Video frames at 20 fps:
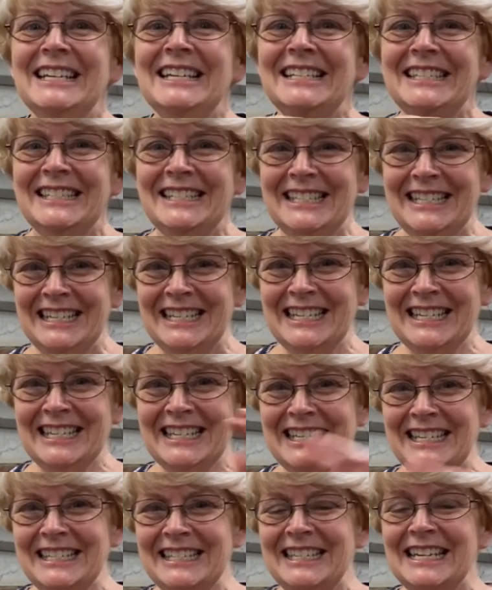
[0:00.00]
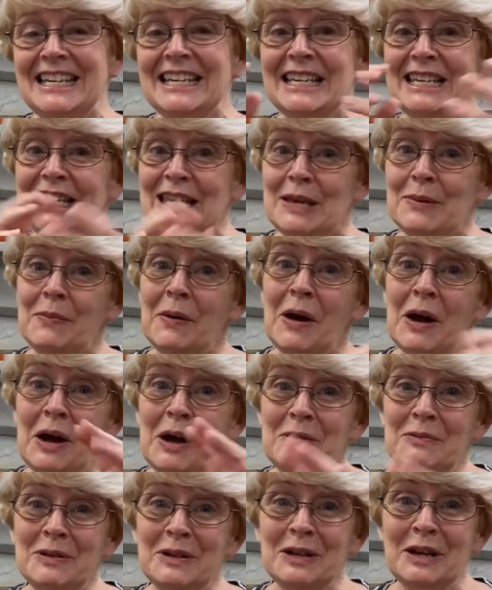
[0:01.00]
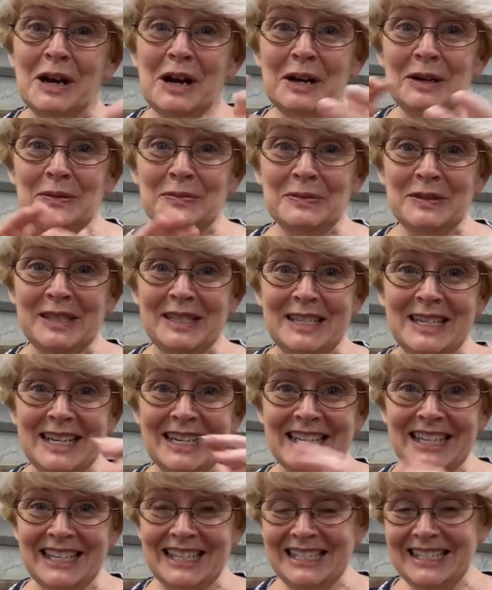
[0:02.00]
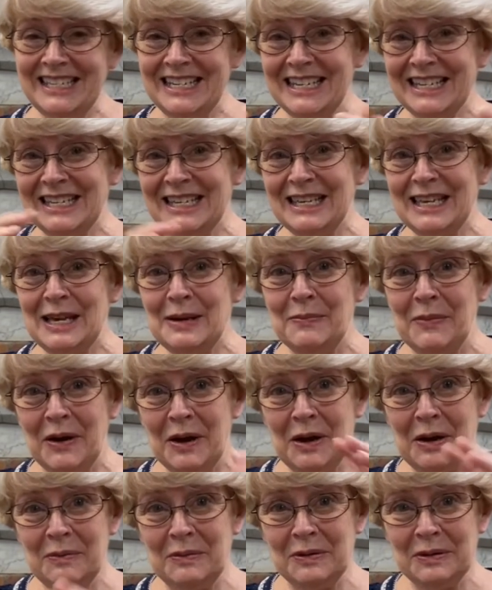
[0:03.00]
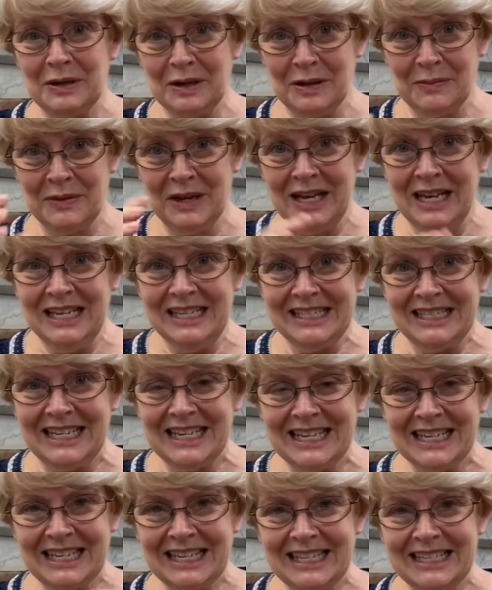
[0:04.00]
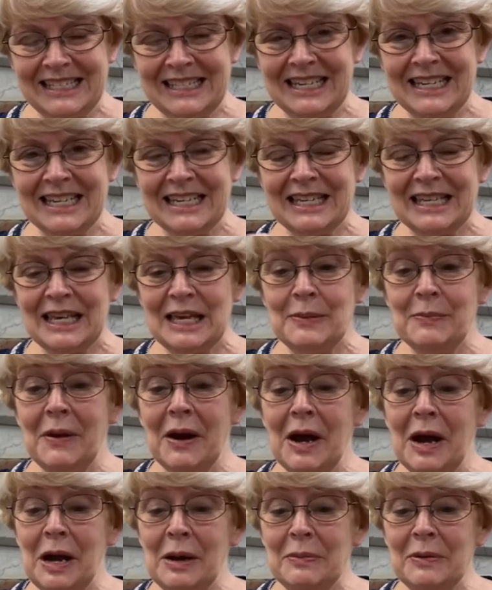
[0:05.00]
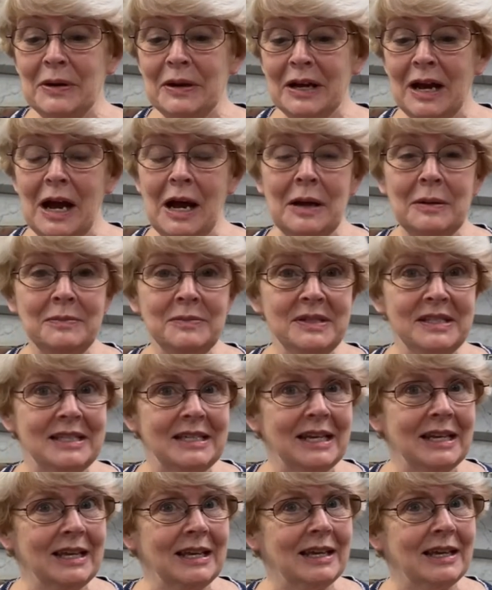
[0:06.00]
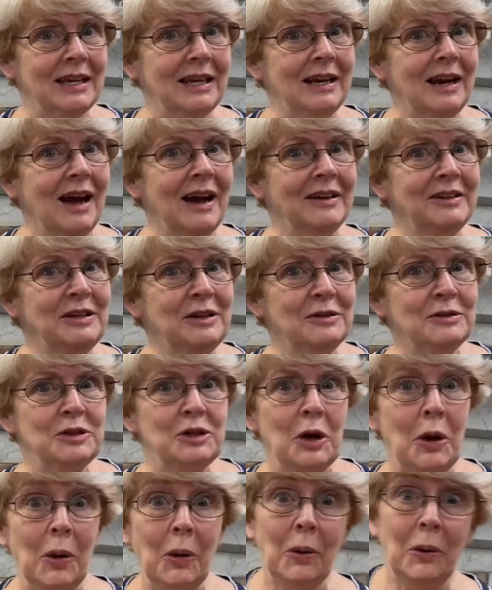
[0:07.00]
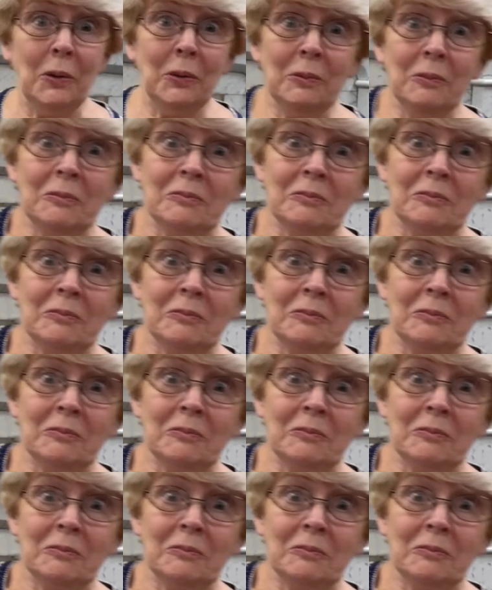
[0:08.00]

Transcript: Sticky, sticky bubble gum, sticky, sticky bubble gum, sticky, sticky bubble gum, stick it on your toe.